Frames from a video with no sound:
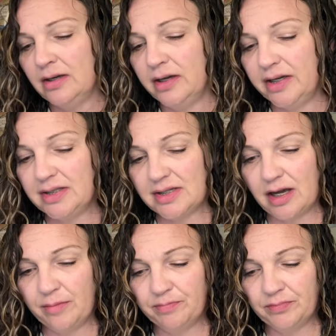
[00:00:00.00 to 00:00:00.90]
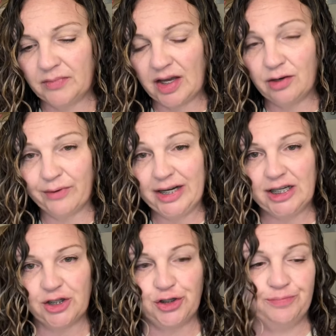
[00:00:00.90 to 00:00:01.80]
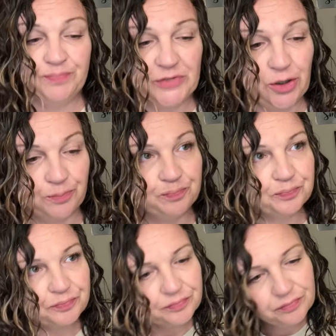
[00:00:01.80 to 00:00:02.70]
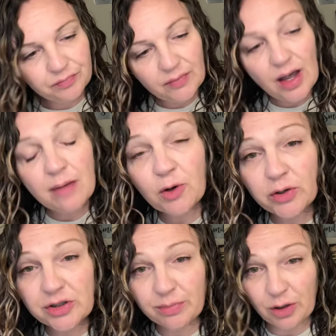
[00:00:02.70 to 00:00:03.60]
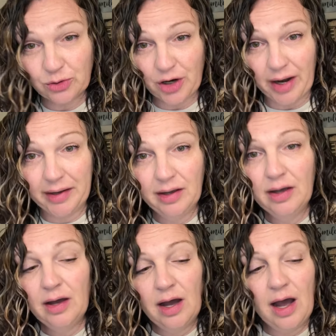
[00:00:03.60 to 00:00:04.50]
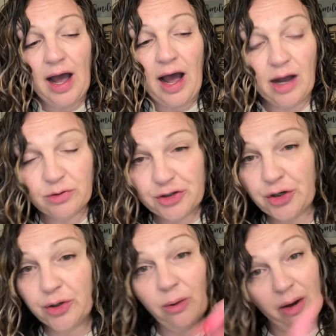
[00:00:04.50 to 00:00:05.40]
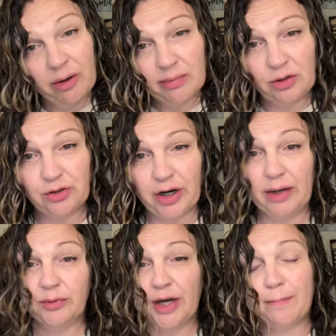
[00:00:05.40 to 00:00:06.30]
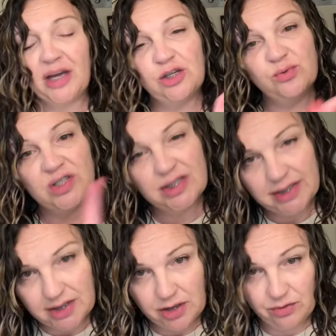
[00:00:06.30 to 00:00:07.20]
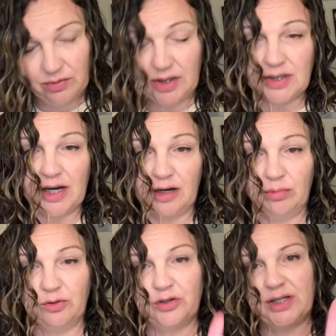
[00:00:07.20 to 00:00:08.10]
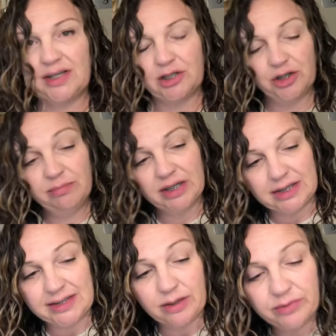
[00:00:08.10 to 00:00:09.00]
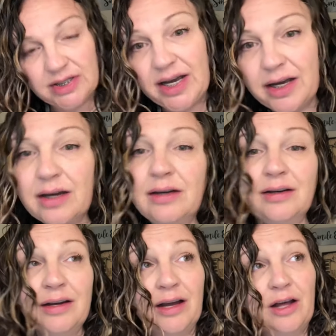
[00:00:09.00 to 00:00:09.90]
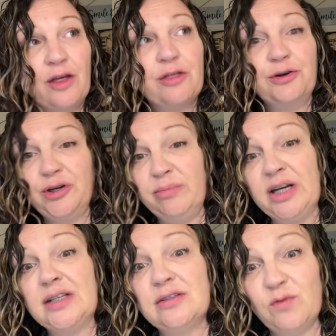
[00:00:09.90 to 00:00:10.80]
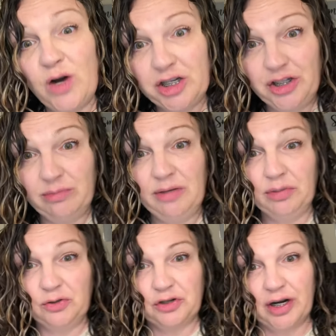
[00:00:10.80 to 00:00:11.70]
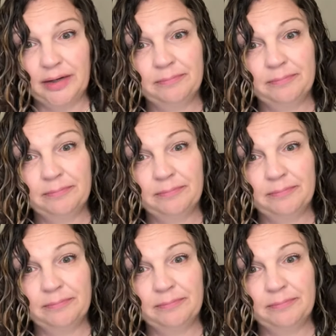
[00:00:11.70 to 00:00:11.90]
It's kind of rainy-ish. So I'm going to blow dry. I will show you how I blow dry. I will not make you sit through the entire blow dry session because that would take 30 minutes of watching me blow dry.